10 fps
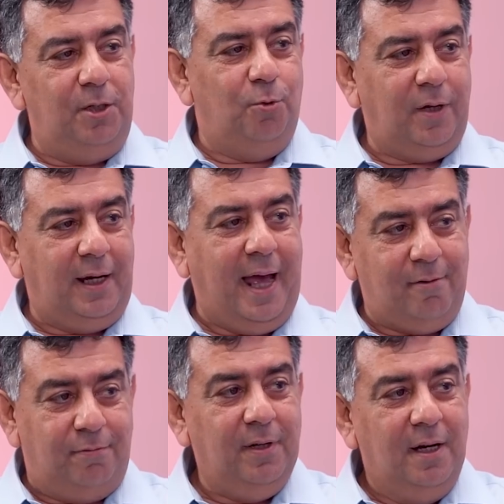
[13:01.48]
you can
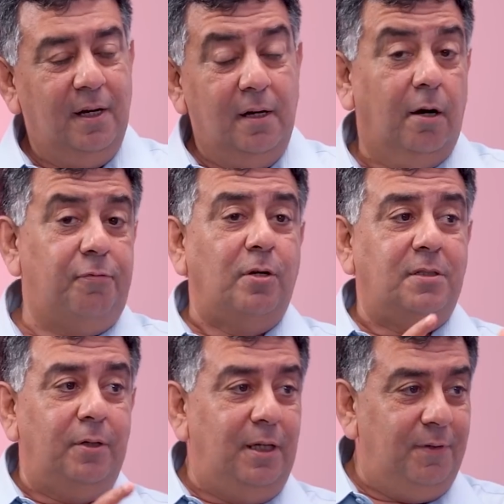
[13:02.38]
have. Of course,
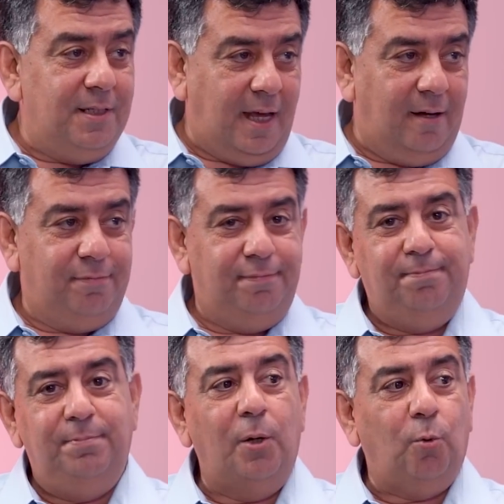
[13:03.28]
now EVs have
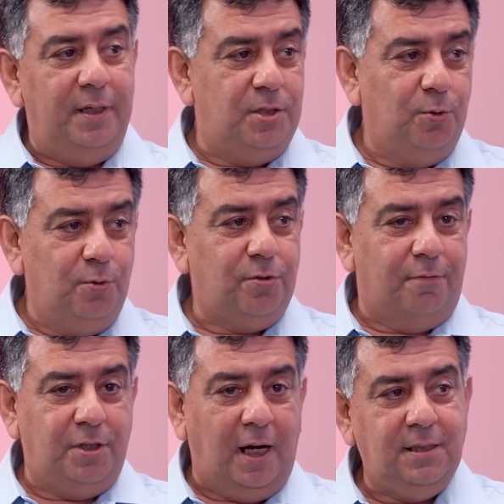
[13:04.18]
their own issues
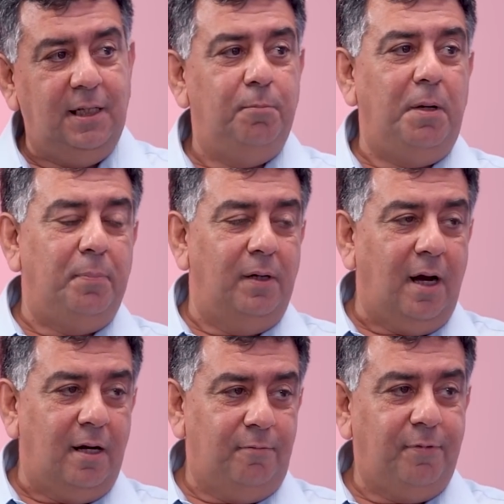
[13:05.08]
of charging. People
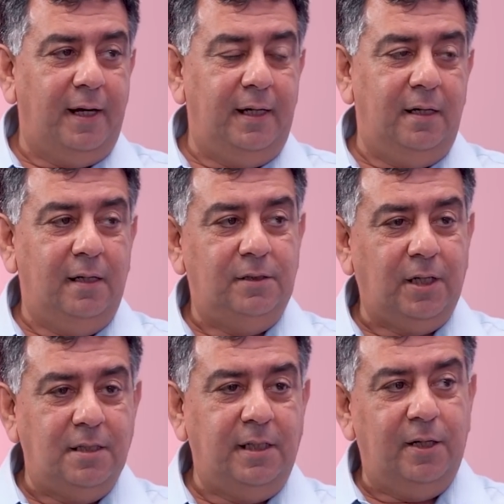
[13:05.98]
can't find
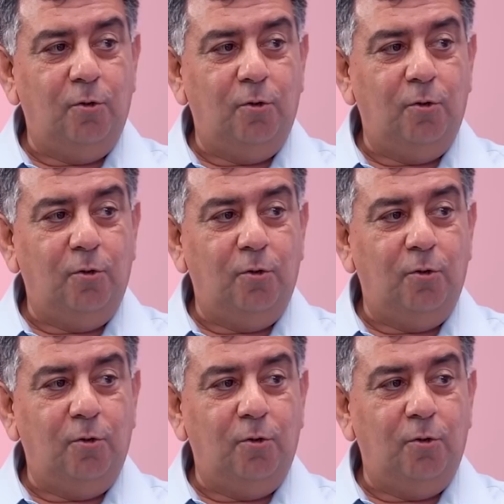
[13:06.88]
charging at